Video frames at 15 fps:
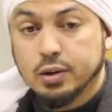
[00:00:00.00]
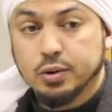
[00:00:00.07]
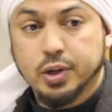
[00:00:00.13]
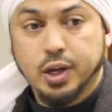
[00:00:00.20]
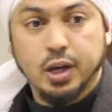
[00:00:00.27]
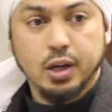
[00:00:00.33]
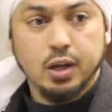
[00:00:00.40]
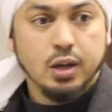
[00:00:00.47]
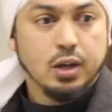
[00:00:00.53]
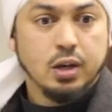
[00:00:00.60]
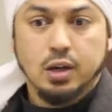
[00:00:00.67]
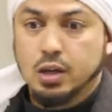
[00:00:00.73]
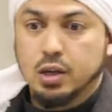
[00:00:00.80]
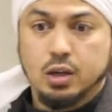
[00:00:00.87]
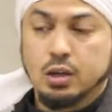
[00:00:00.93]
Okay?
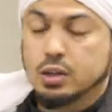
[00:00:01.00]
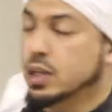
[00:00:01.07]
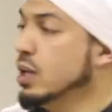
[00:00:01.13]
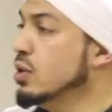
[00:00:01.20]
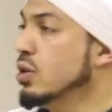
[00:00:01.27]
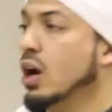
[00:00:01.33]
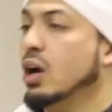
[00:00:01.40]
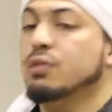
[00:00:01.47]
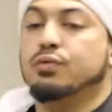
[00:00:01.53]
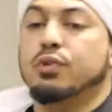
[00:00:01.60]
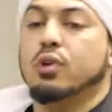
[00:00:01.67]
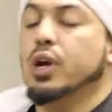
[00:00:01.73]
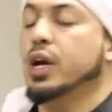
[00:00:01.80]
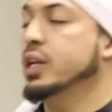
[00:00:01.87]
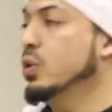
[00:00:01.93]
He said, you can't
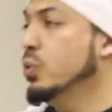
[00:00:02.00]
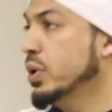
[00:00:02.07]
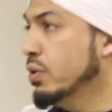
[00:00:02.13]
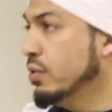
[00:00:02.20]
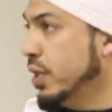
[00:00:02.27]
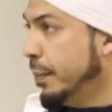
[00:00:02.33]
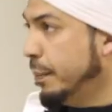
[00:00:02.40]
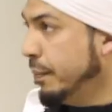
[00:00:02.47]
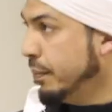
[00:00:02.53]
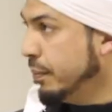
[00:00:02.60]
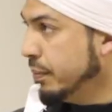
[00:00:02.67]
follow any one of them.